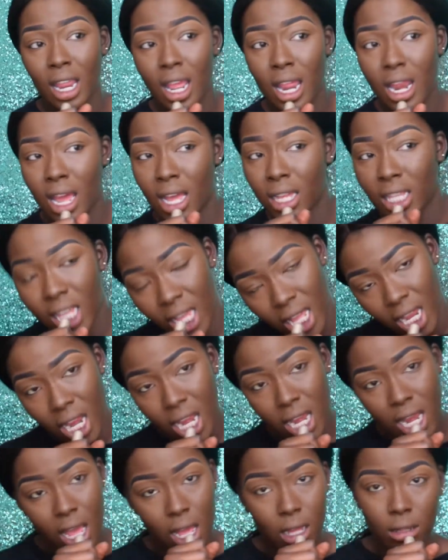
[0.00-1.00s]
in now, get
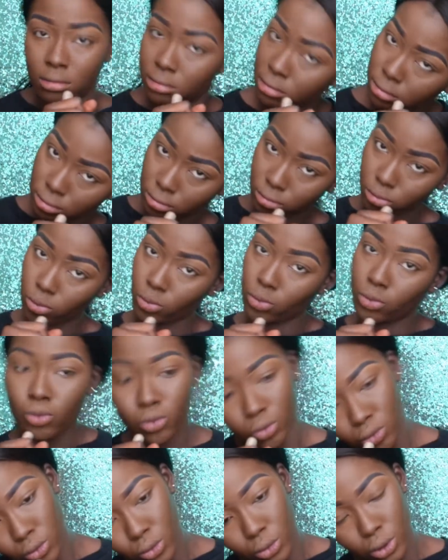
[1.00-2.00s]
in now.
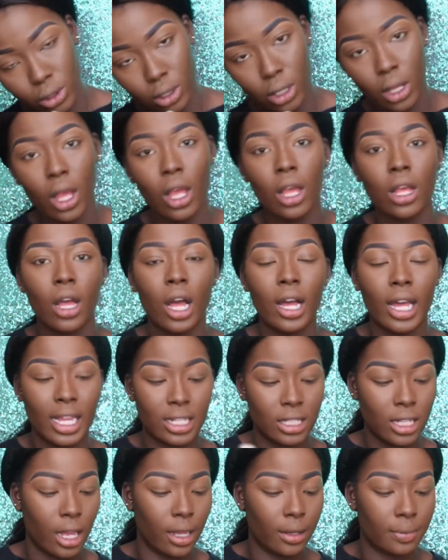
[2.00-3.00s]
Okay,
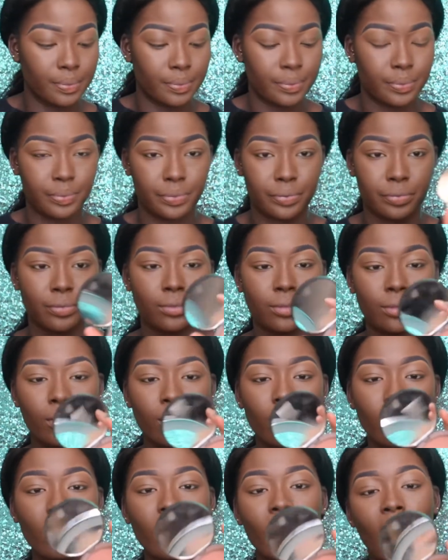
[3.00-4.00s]
so
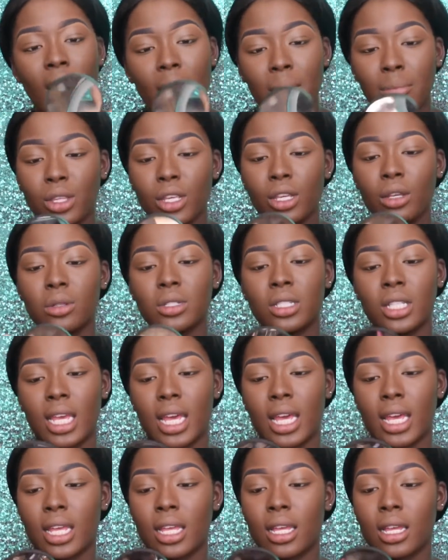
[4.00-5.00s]
I'm
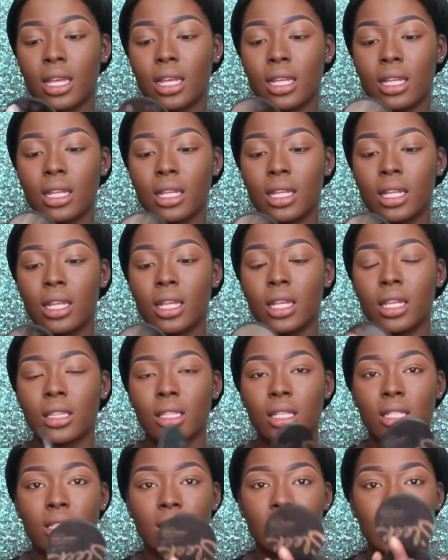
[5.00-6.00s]
using
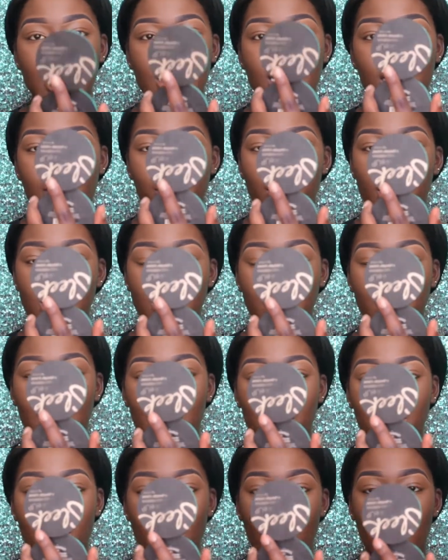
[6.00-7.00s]
the Sleek Press
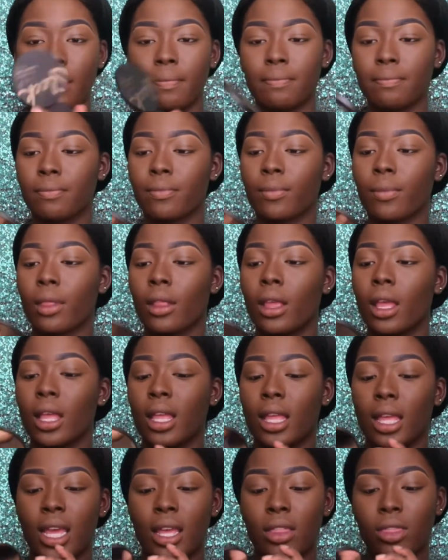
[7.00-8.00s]
Powder
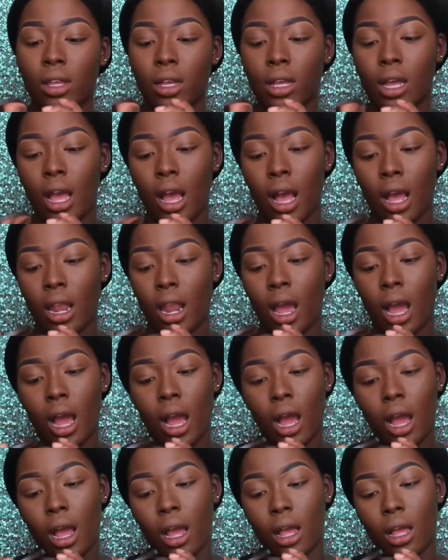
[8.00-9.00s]
in the
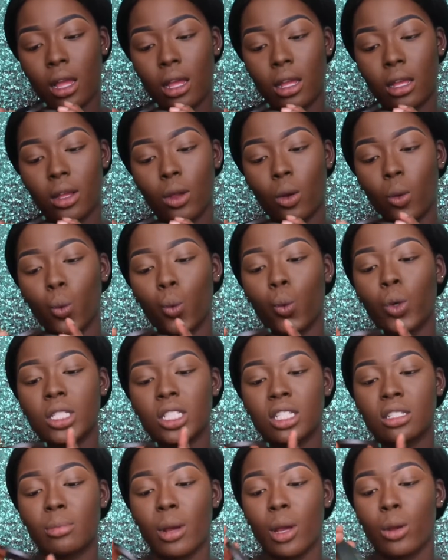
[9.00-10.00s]
colour
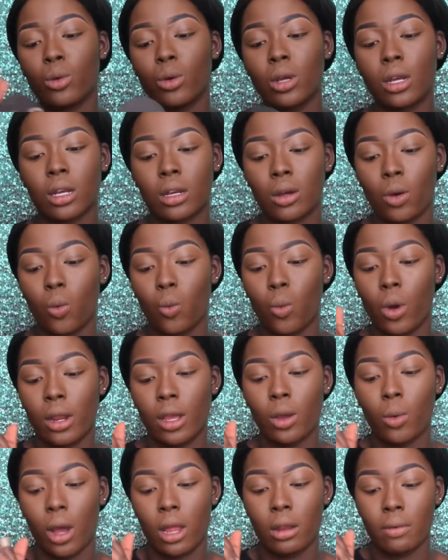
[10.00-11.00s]
WOODSMOKE
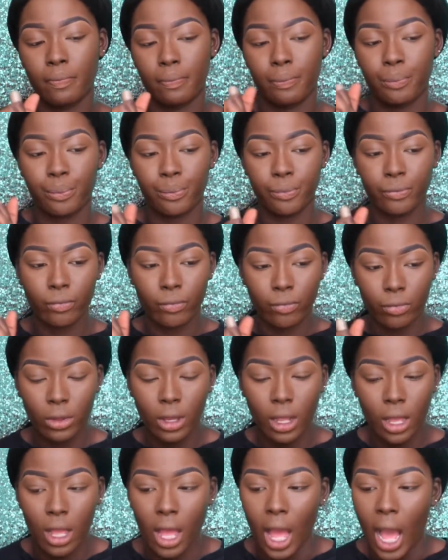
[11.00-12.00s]
101.
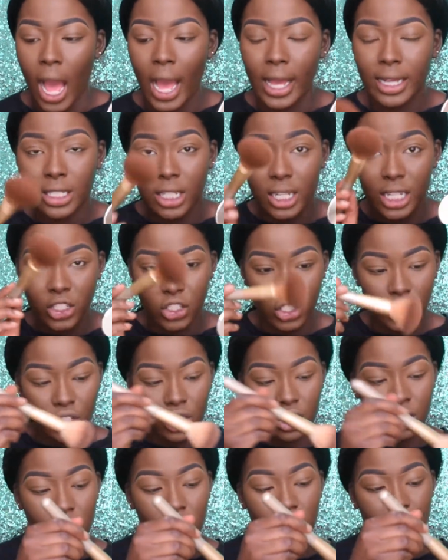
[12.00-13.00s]
I literally
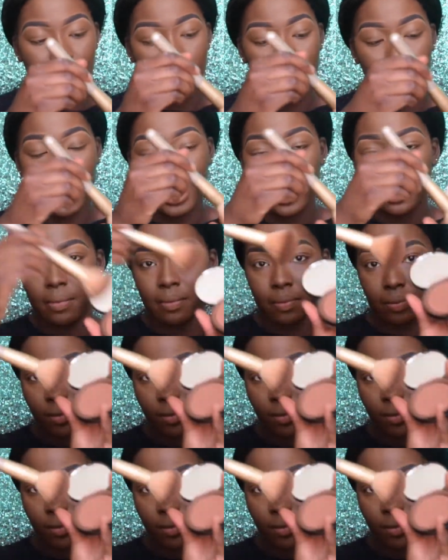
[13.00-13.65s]
just dip it